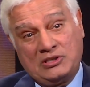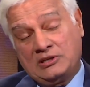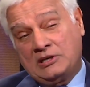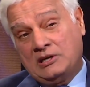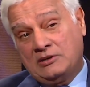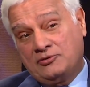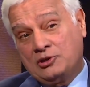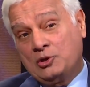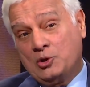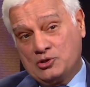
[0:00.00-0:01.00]
the
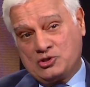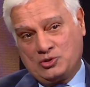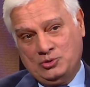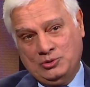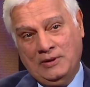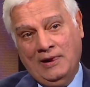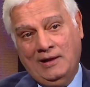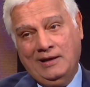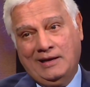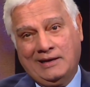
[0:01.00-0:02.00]
Harvard Law School.
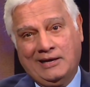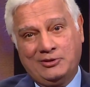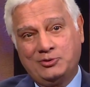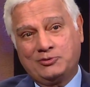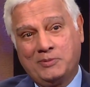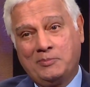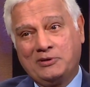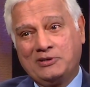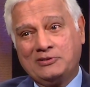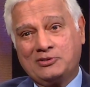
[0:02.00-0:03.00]
And I do
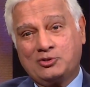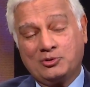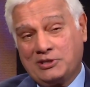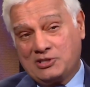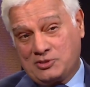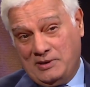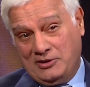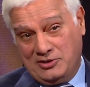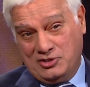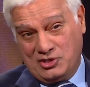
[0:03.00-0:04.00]
remember 2 things
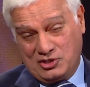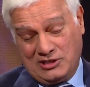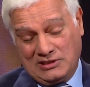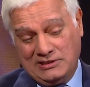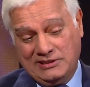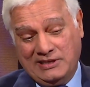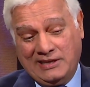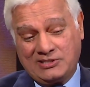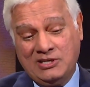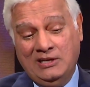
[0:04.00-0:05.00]
about it distinctly,
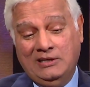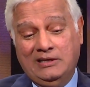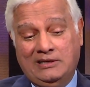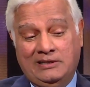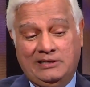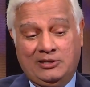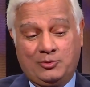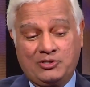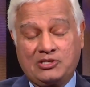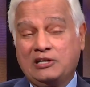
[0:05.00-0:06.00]
that it
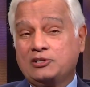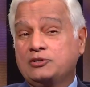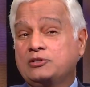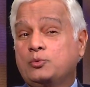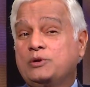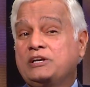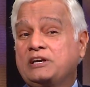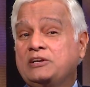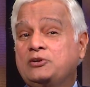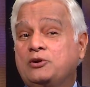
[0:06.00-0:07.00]
was held on the
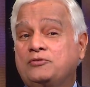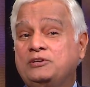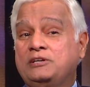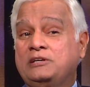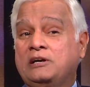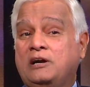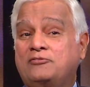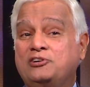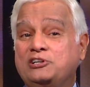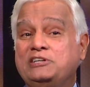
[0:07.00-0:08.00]
weekend of the
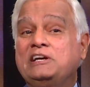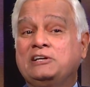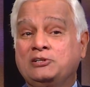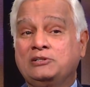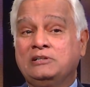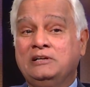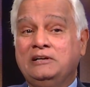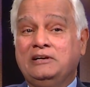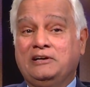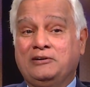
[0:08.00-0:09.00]
Harvard-Yale
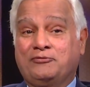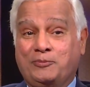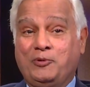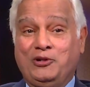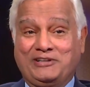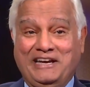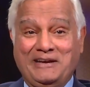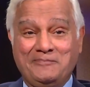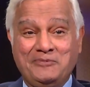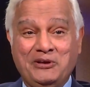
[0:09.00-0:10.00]
football
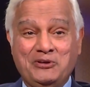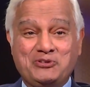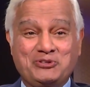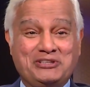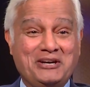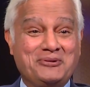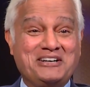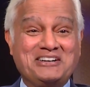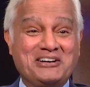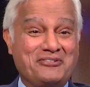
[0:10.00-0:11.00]
game. So they were
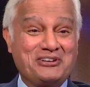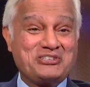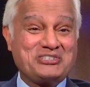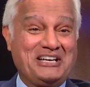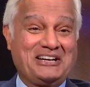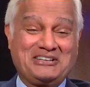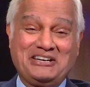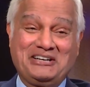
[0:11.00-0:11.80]
nervous at